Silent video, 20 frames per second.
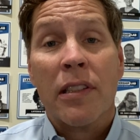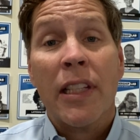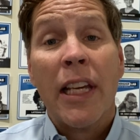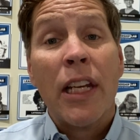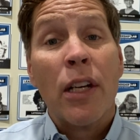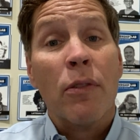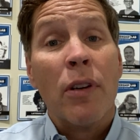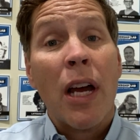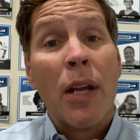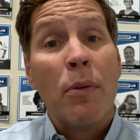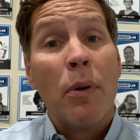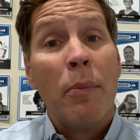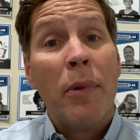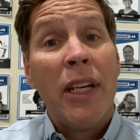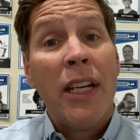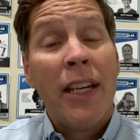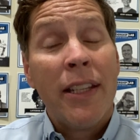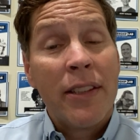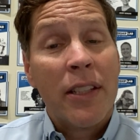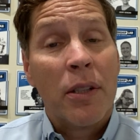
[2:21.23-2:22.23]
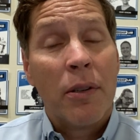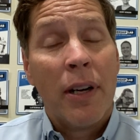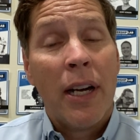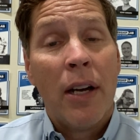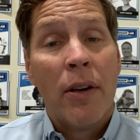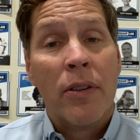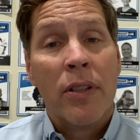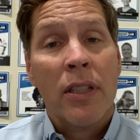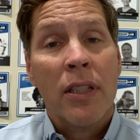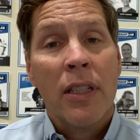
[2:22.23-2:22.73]
Later on, when we hit the
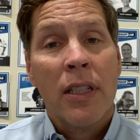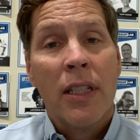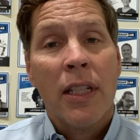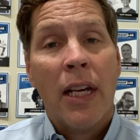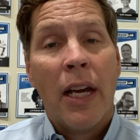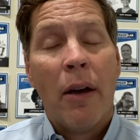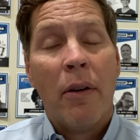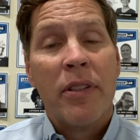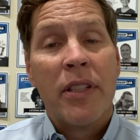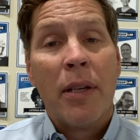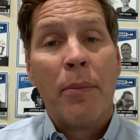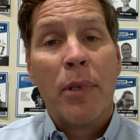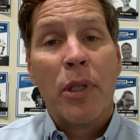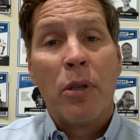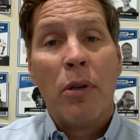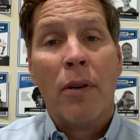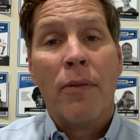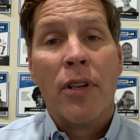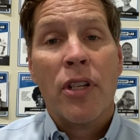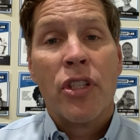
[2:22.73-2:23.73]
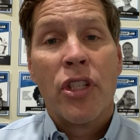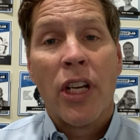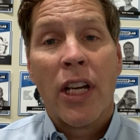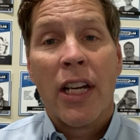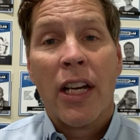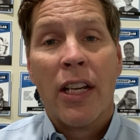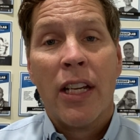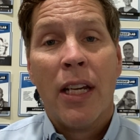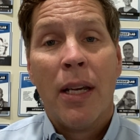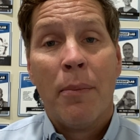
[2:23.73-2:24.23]
ground, I was able to go over and
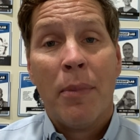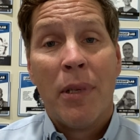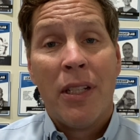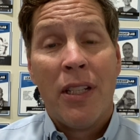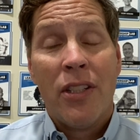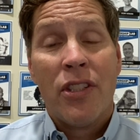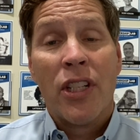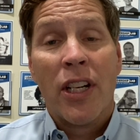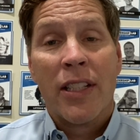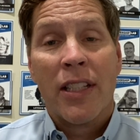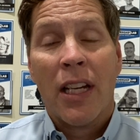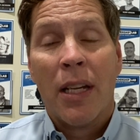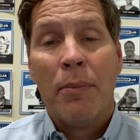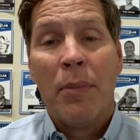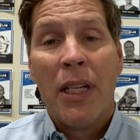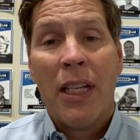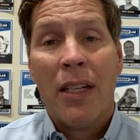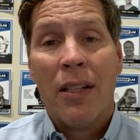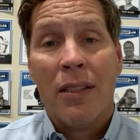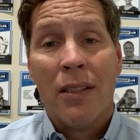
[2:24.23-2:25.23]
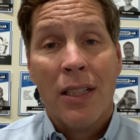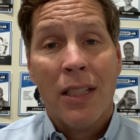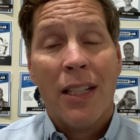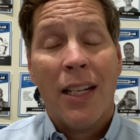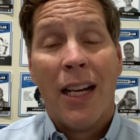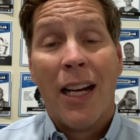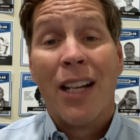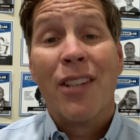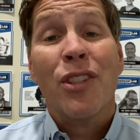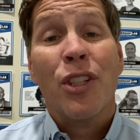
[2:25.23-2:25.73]
check on him, and he checked on me and
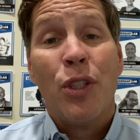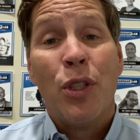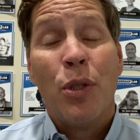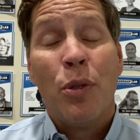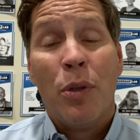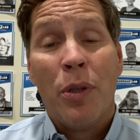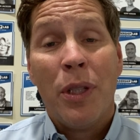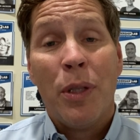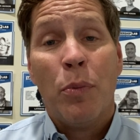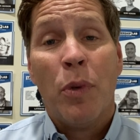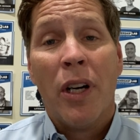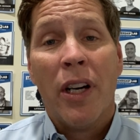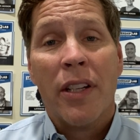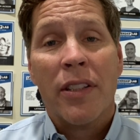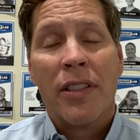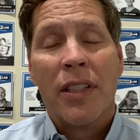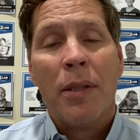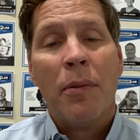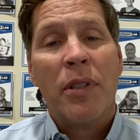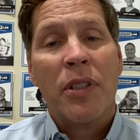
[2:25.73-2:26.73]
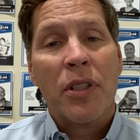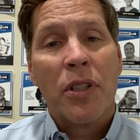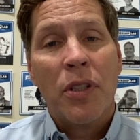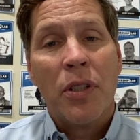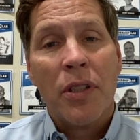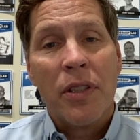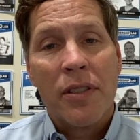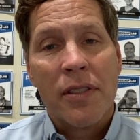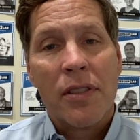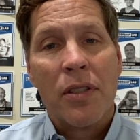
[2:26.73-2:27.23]
actually knew who he was. He was a
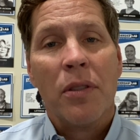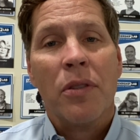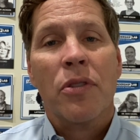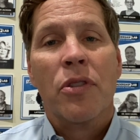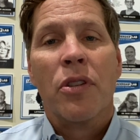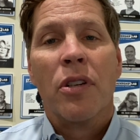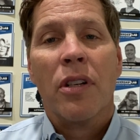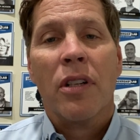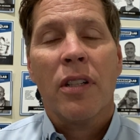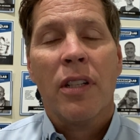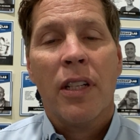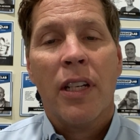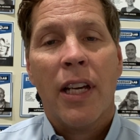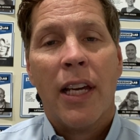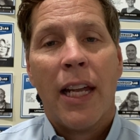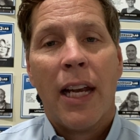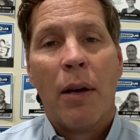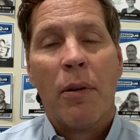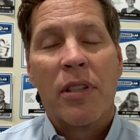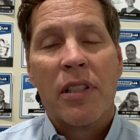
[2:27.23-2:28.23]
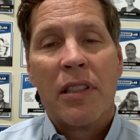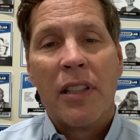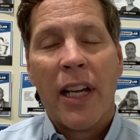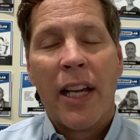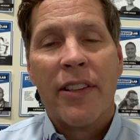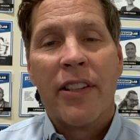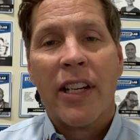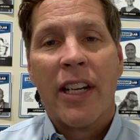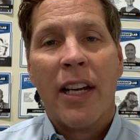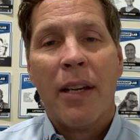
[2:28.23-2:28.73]
good soldier, and I was
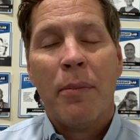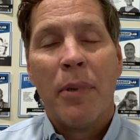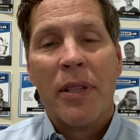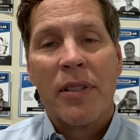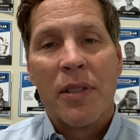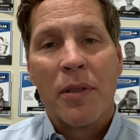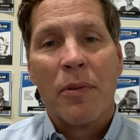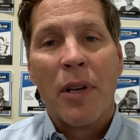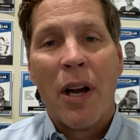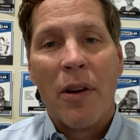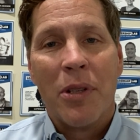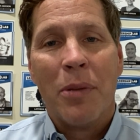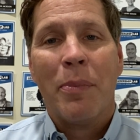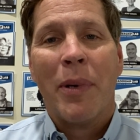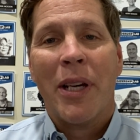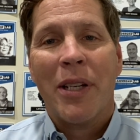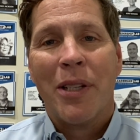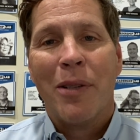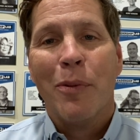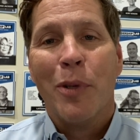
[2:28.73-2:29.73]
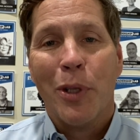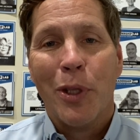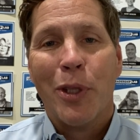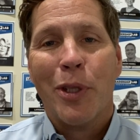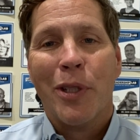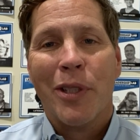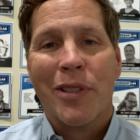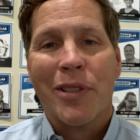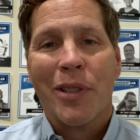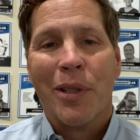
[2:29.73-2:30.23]
glad that I had been surrounded by really
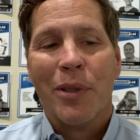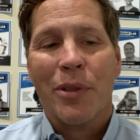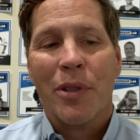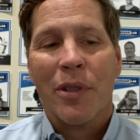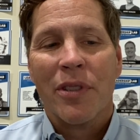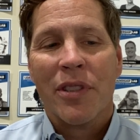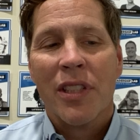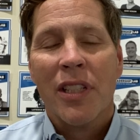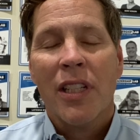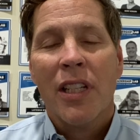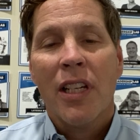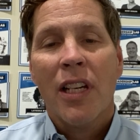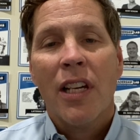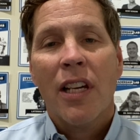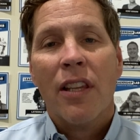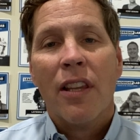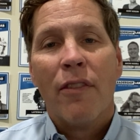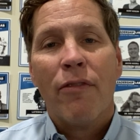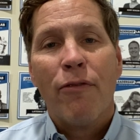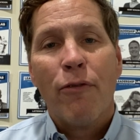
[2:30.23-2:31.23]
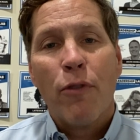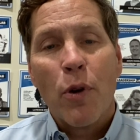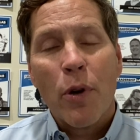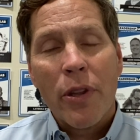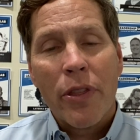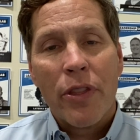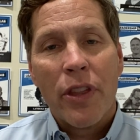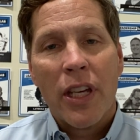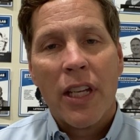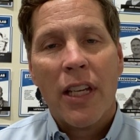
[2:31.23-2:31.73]
good soldiers. The
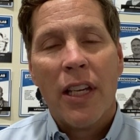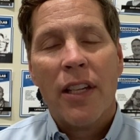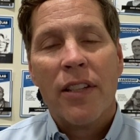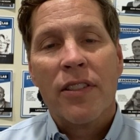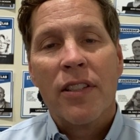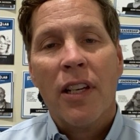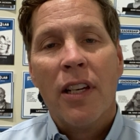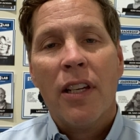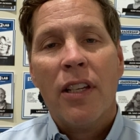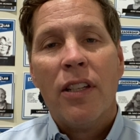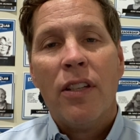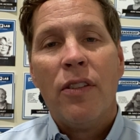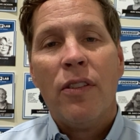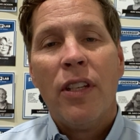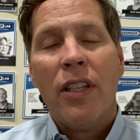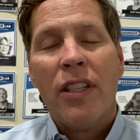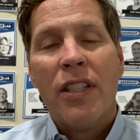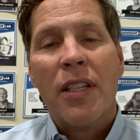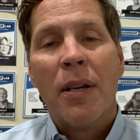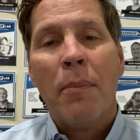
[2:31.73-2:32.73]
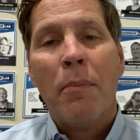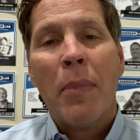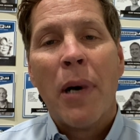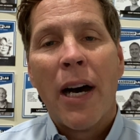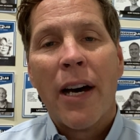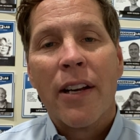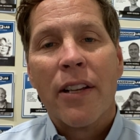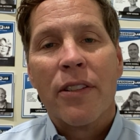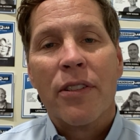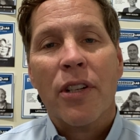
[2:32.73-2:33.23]
fourth thing is you need to
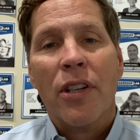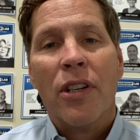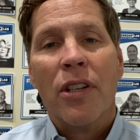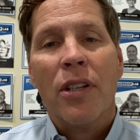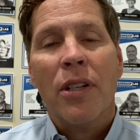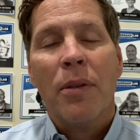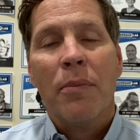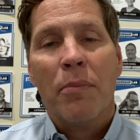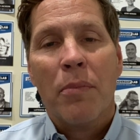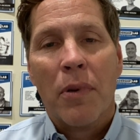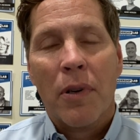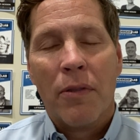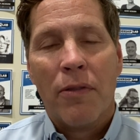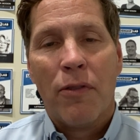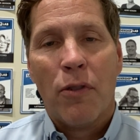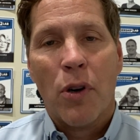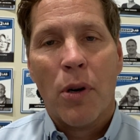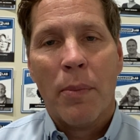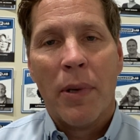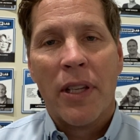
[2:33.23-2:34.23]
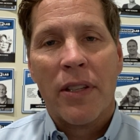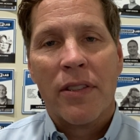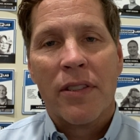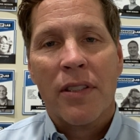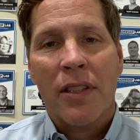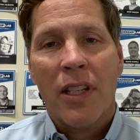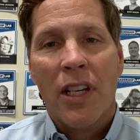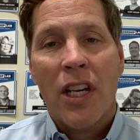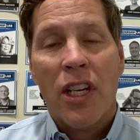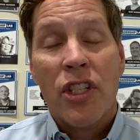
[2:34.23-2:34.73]
monitor
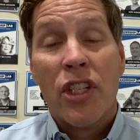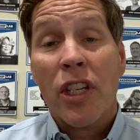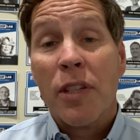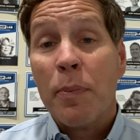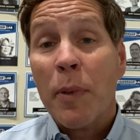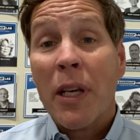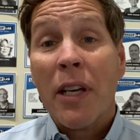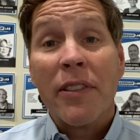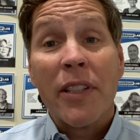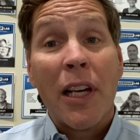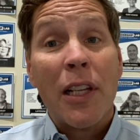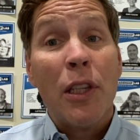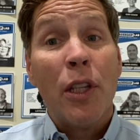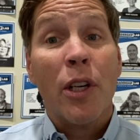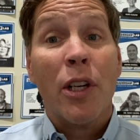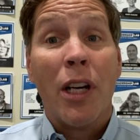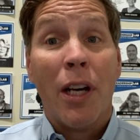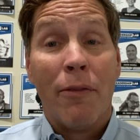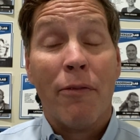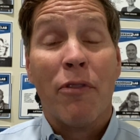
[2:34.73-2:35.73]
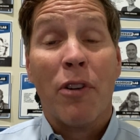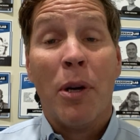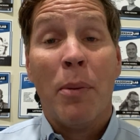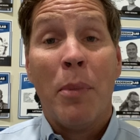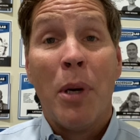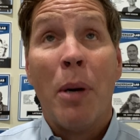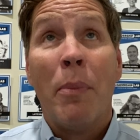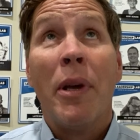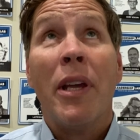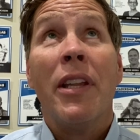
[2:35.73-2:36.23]
performance. Just because I look up for a
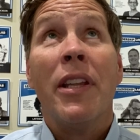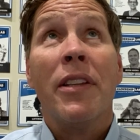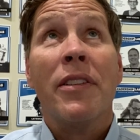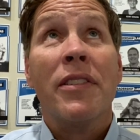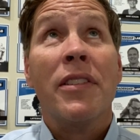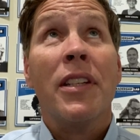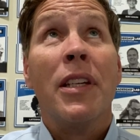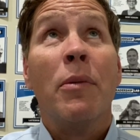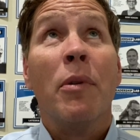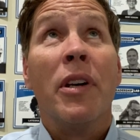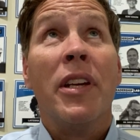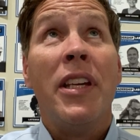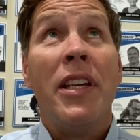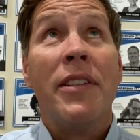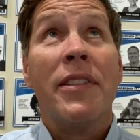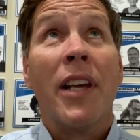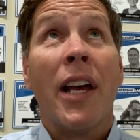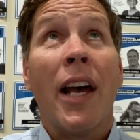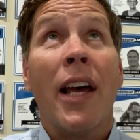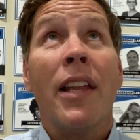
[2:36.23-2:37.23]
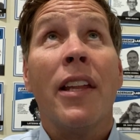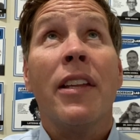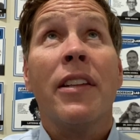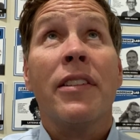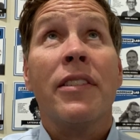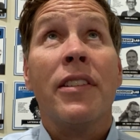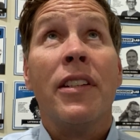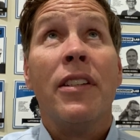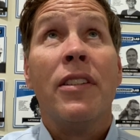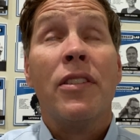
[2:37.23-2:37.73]
moment and see where he's at and
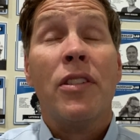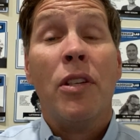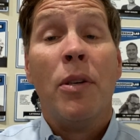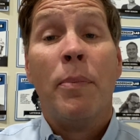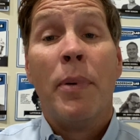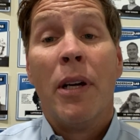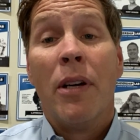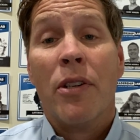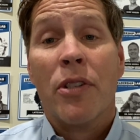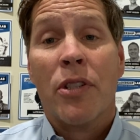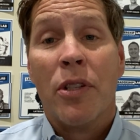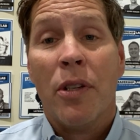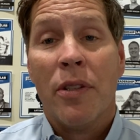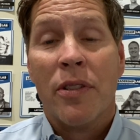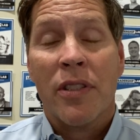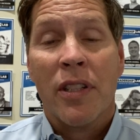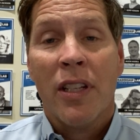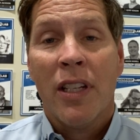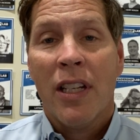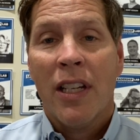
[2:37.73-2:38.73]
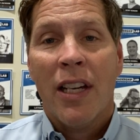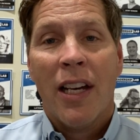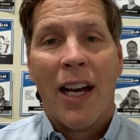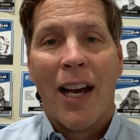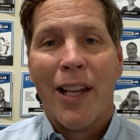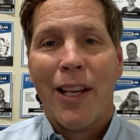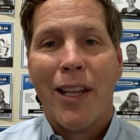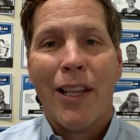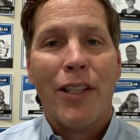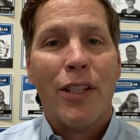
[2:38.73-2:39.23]
see 2 parachutes,
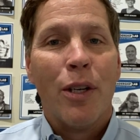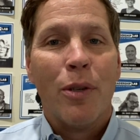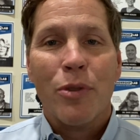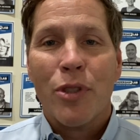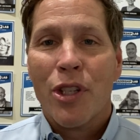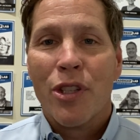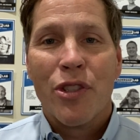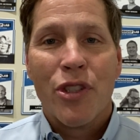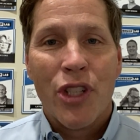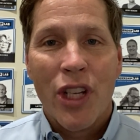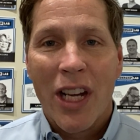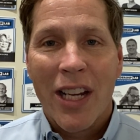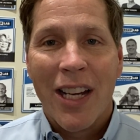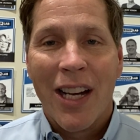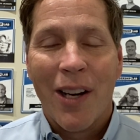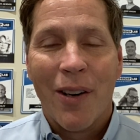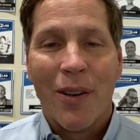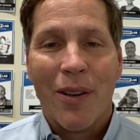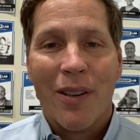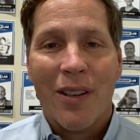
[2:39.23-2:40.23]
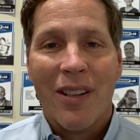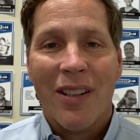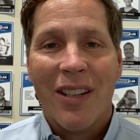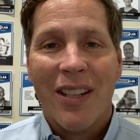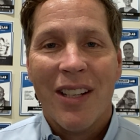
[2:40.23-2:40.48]
I then don't just check out.